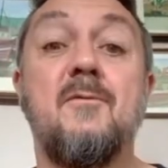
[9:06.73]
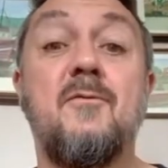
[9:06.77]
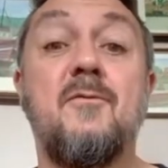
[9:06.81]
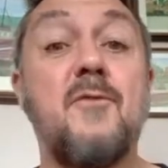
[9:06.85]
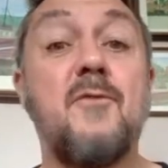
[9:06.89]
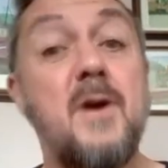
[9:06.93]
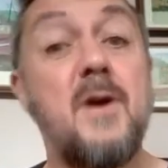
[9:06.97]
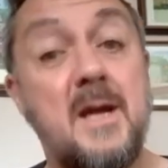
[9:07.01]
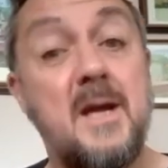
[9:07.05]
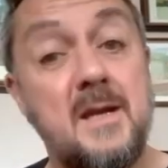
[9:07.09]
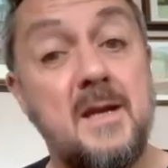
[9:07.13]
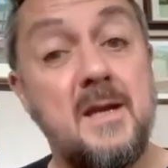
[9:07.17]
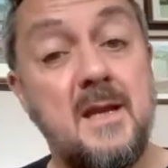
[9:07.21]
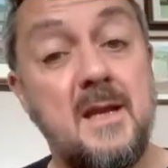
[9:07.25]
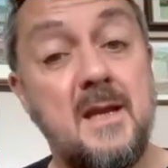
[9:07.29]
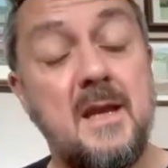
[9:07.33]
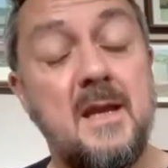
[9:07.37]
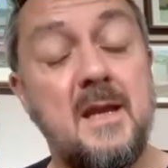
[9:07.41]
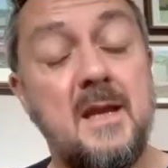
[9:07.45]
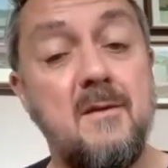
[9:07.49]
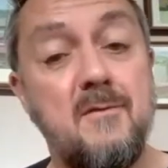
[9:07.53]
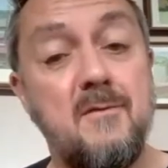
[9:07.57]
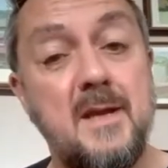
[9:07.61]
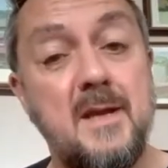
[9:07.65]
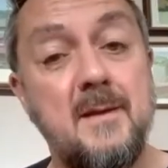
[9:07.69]
Friday
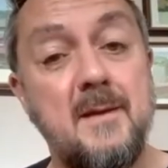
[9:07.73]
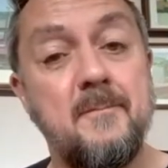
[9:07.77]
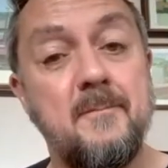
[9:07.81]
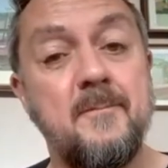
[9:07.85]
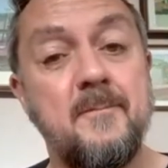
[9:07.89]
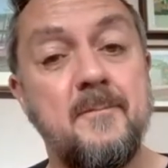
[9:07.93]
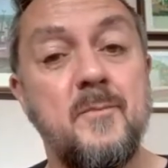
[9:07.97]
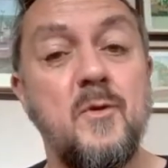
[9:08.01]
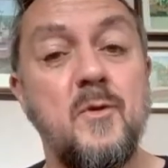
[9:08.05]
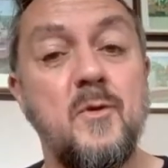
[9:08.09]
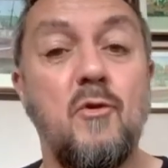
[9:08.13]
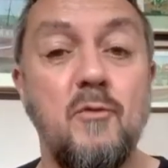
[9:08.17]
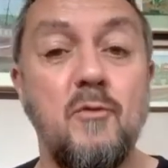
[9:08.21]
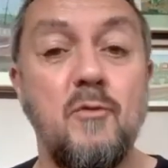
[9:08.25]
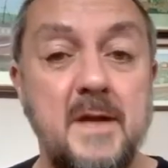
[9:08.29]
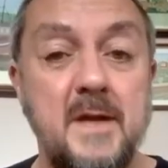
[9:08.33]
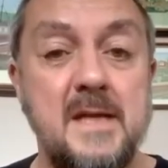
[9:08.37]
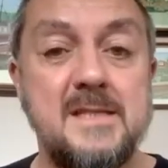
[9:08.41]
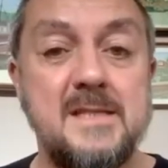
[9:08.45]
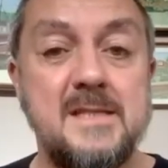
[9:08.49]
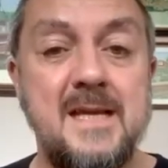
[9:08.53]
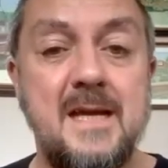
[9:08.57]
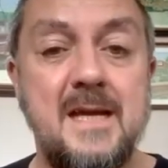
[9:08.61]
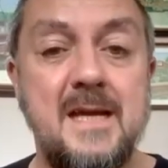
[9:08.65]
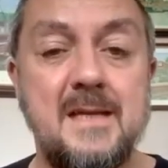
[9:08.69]
evening, all day
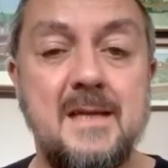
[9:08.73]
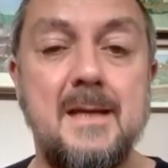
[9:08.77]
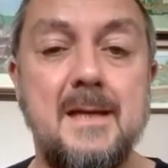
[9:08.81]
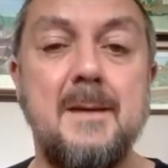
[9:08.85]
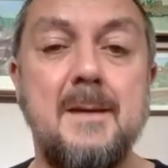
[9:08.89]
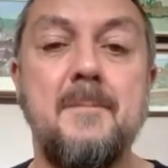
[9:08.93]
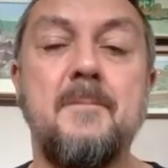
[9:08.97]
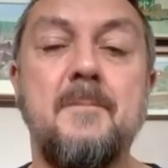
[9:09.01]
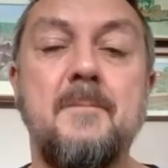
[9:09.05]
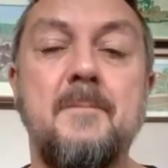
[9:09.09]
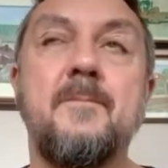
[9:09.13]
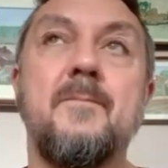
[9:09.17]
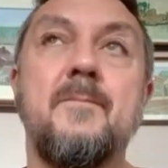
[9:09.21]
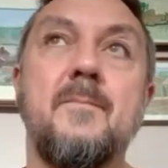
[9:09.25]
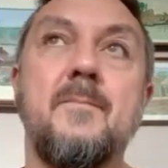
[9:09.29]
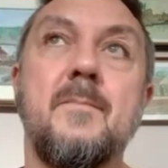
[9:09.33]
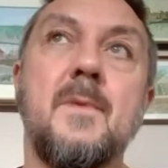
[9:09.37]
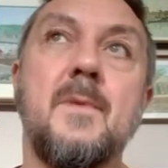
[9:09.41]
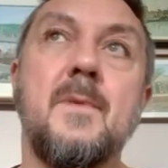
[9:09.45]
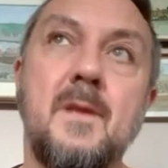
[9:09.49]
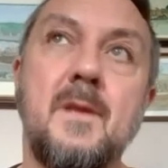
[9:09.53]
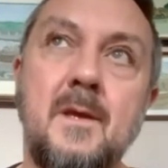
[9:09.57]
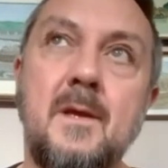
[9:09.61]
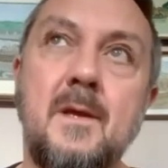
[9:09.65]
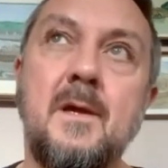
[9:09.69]
Saturday,
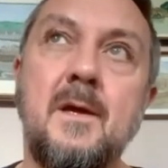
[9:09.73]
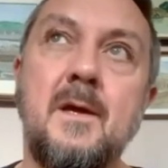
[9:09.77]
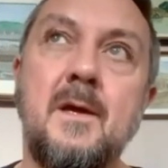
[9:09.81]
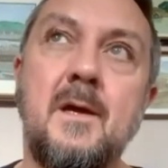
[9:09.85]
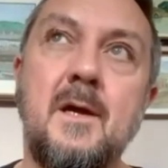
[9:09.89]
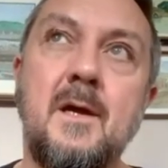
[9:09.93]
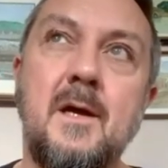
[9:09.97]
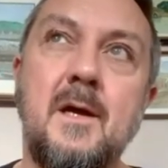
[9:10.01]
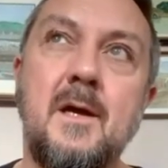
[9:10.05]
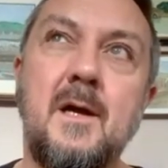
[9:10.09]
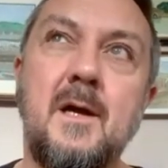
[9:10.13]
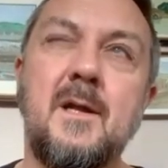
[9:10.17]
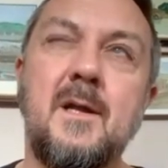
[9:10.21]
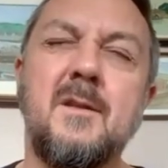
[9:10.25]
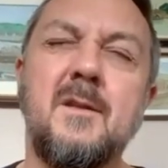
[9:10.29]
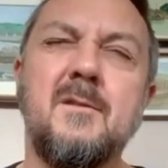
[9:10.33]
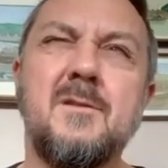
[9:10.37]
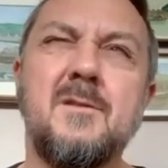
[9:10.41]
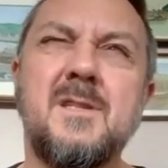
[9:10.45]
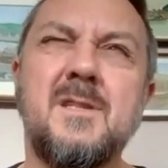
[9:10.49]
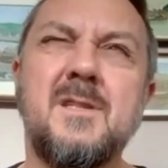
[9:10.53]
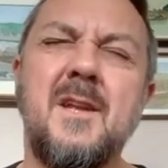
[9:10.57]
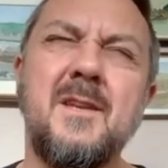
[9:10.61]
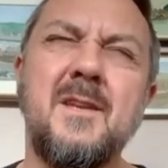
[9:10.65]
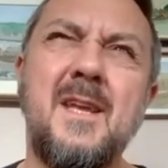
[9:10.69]
and
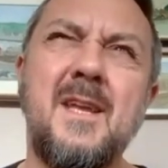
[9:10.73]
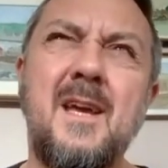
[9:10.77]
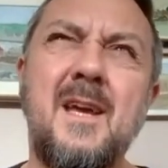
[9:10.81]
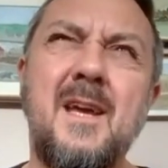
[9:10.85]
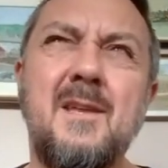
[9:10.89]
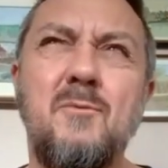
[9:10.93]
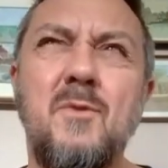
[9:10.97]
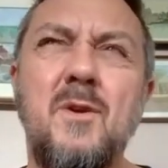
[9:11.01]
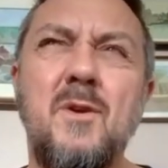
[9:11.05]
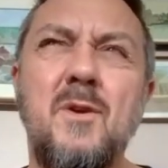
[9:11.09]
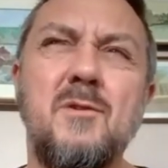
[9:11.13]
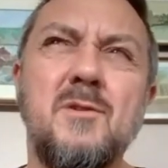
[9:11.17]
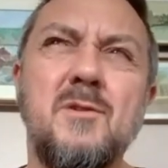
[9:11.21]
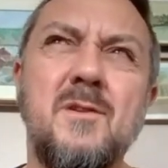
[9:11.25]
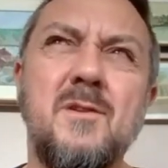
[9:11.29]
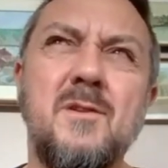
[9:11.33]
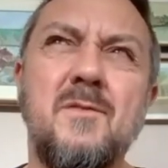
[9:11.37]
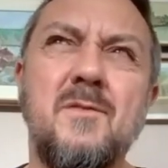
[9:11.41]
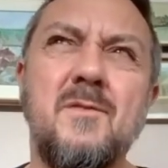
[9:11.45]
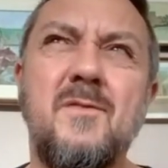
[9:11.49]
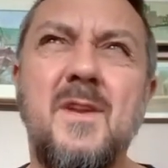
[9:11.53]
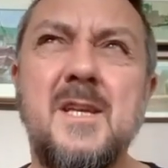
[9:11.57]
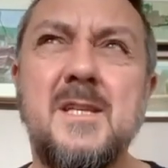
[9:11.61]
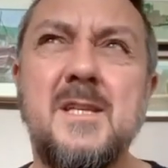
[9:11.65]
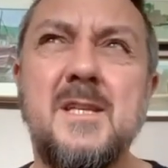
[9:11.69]
Sunday, I think we used to
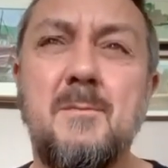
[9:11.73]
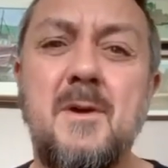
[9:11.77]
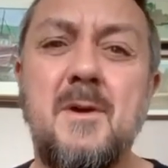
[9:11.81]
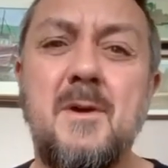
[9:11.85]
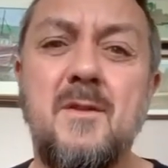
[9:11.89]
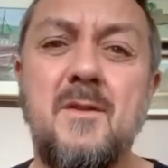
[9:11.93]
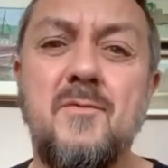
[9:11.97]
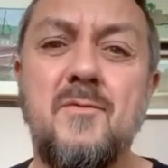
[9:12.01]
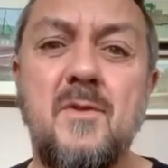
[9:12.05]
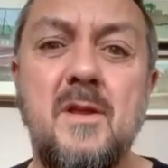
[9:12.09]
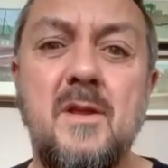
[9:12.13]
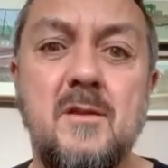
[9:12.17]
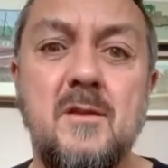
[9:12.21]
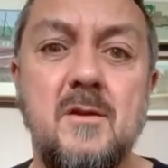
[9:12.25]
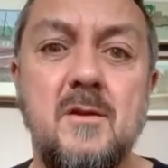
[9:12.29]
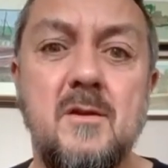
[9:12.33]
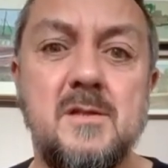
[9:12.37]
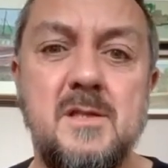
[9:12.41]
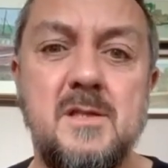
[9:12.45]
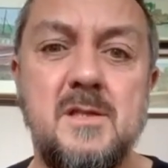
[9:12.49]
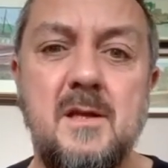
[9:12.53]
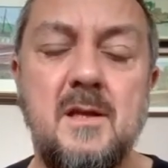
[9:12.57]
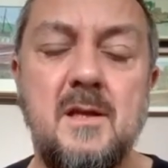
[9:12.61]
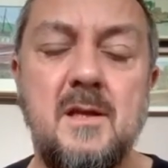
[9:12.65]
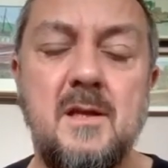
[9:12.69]
finish about
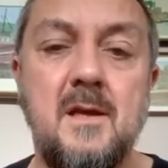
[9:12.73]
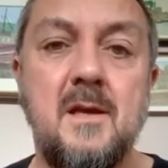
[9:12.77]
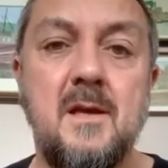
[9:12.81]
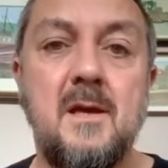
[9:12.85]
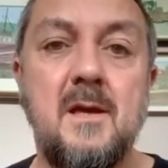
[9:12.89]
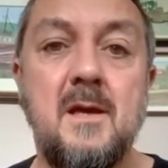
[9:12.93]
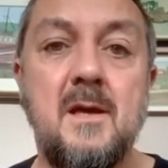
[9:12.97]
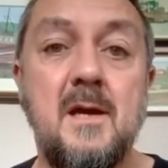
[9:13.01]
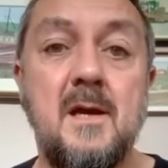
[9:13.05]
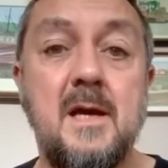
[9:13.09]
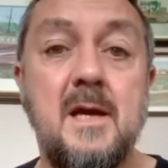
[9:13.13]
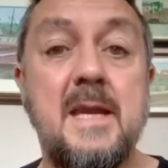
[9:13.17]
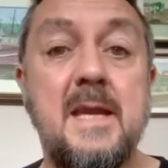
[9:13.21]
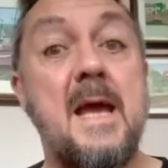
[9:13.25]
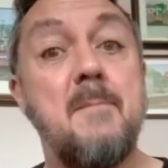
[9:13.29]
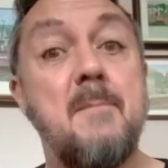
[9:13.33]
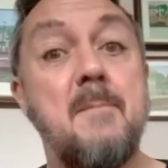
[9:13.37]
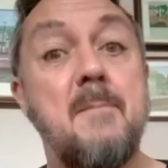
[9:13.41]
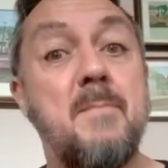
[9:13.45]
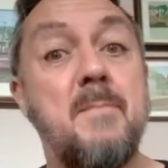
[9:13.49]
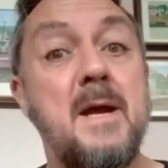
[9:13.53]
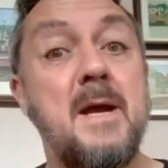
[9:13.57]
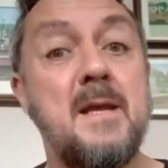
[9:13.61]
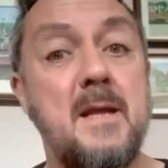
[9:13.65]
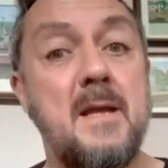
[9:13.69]
3:30 and head
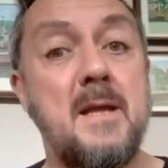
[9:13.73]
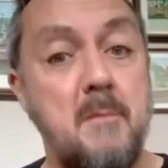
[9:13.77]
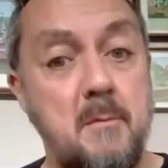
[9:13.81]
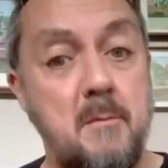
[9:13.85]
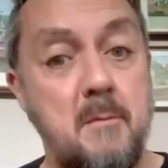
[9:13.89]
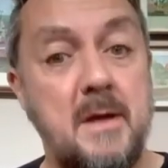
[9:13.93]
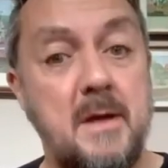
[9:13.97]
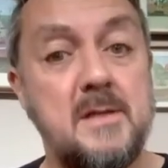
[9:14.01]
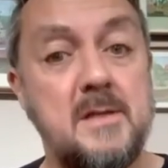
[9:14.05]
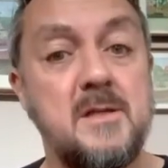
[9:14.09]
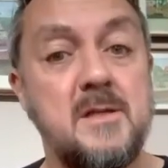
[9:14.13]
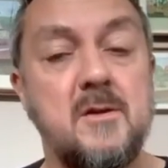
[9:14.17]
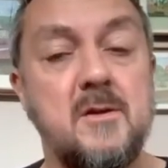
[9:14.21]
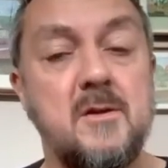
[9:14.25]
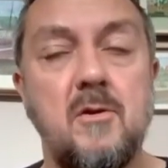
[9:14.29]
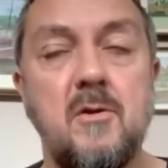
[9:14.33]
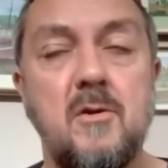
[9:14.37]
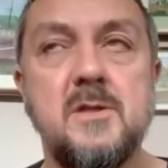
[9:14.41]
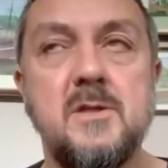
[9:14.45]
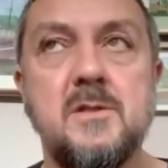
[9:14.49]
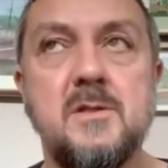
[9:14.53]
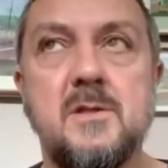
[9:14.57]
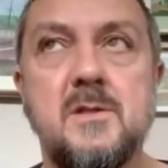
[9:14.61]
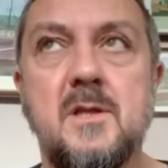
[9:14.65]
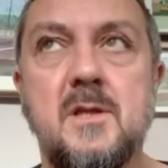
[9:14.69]
back, and I'd be back to
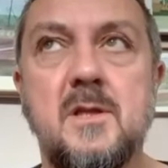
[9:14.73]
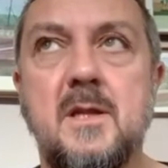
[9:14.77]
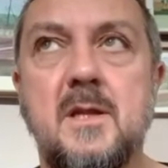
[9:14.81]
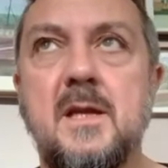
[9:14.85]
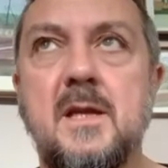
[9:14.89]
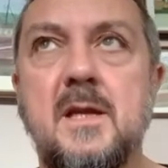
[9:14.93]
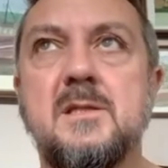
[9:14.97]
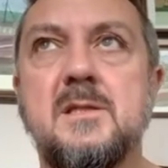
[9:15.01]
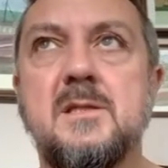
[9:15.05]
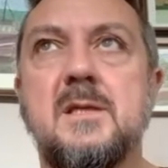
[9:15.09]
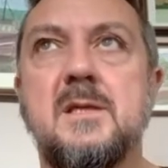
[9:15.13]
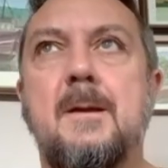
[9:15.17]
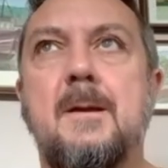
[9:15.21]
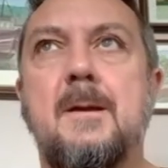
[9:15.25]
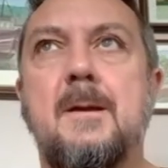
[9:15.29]
college the next day.